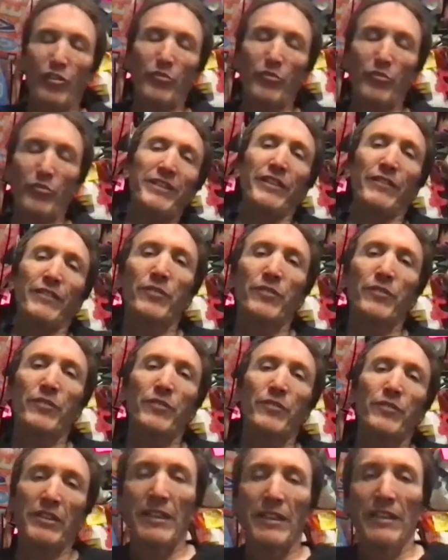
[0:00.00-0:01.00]
just a little bit
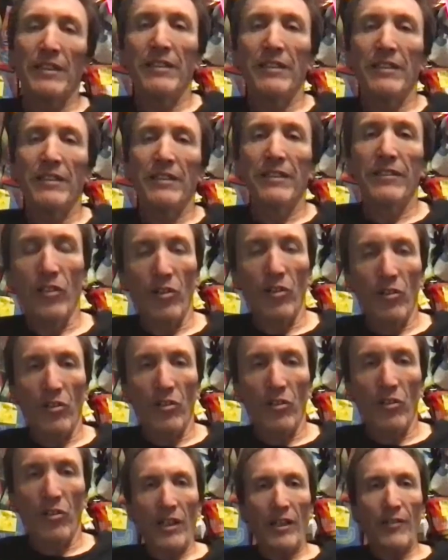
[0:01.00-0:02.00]
different.
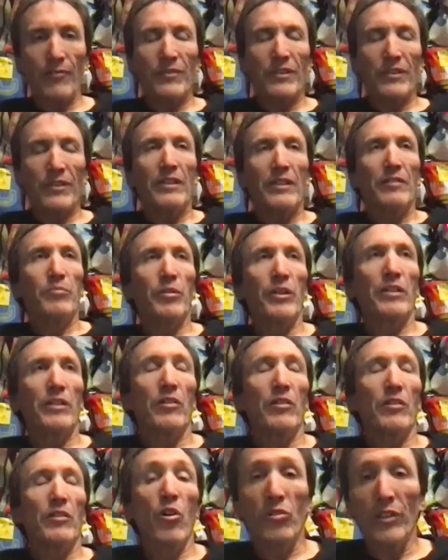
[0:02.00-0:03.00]
So,
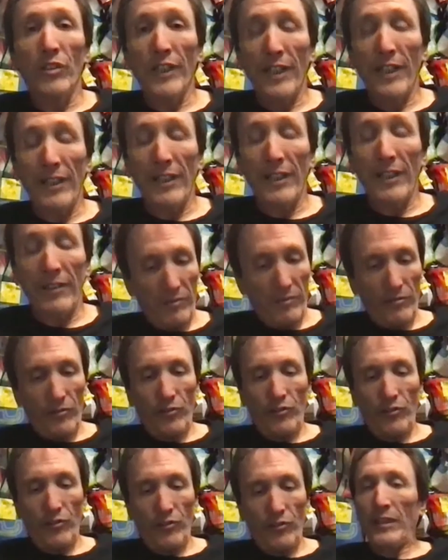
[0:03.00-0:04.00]
but locally,
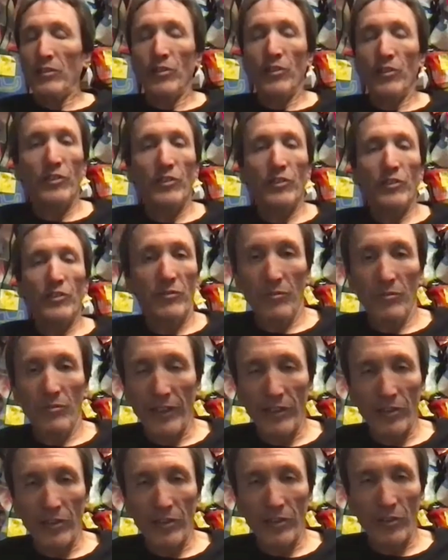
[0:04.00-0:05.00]
Jimmy Lewis
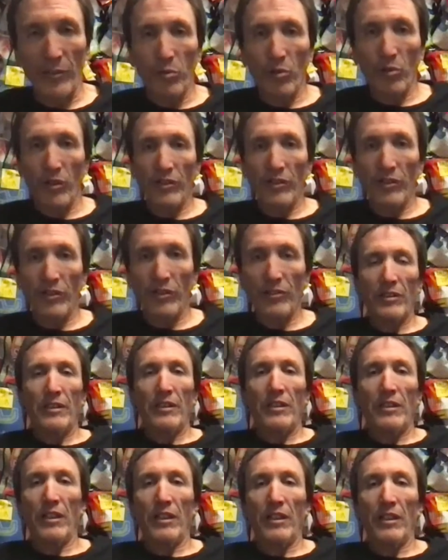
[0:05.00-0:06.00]
makes great
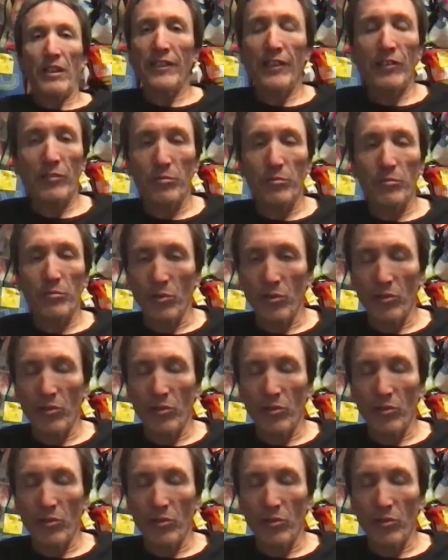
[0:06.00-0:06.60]
boards. Keith